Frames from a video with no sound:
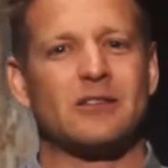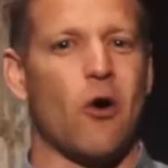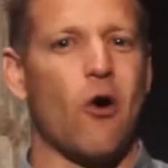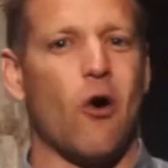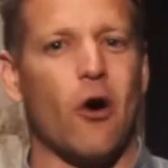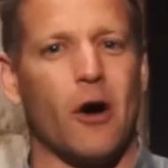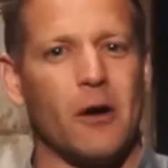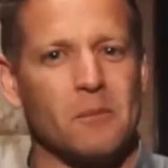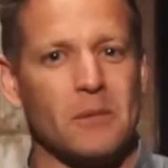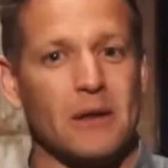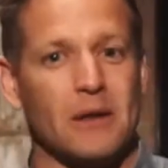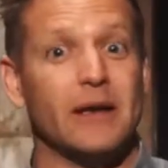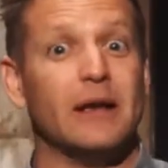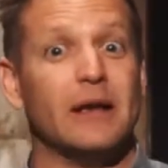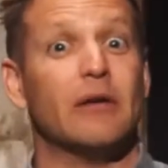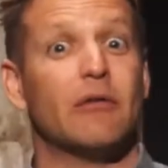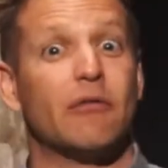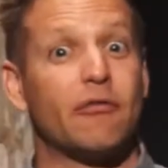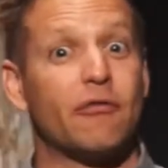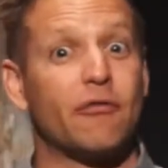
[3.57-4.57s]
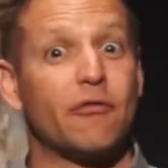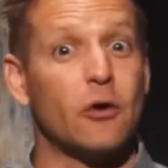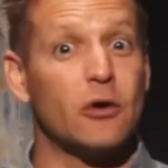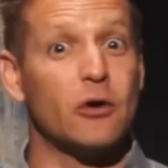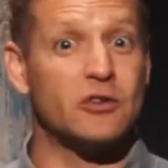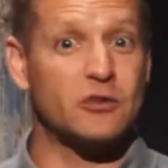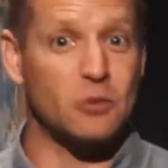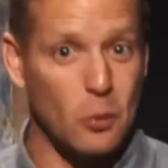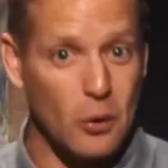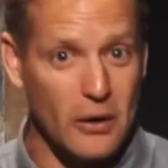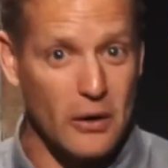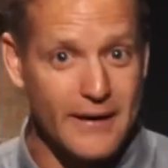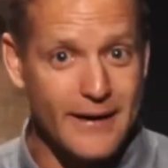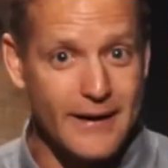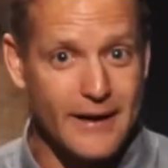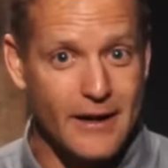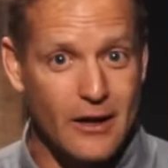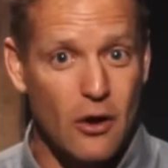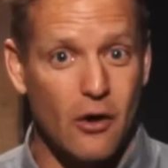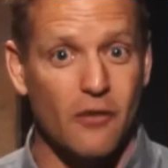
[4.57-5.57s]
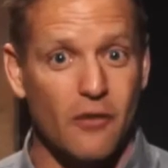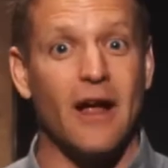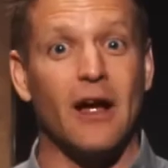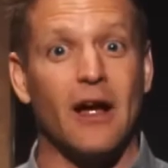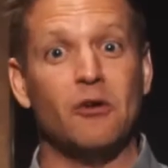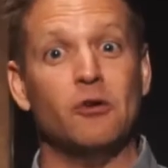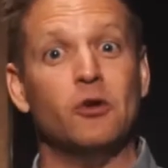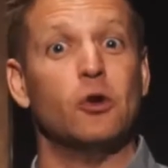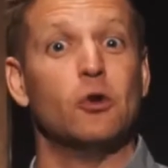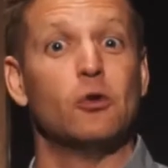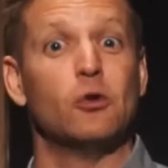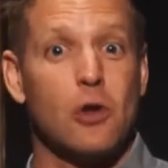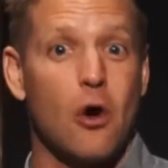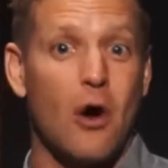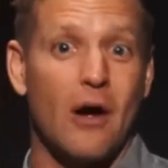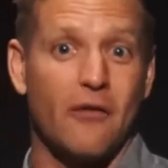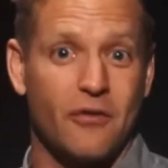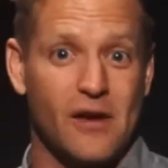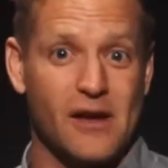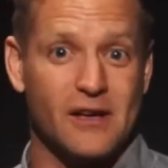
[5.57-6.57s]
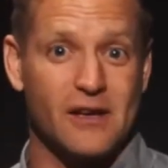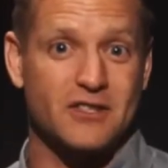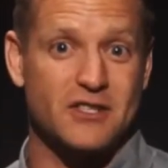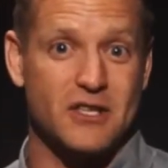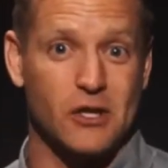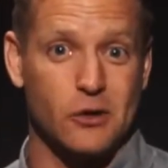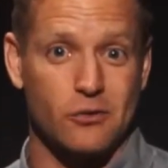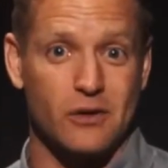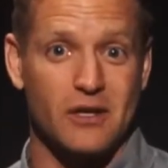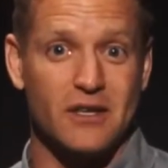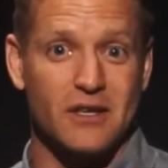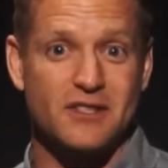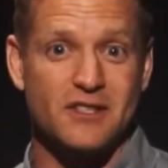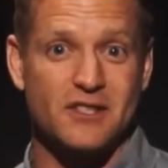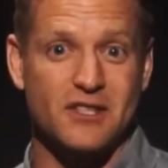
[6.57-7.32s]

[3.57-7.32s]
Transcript: timely first week of our new LifeHouse series,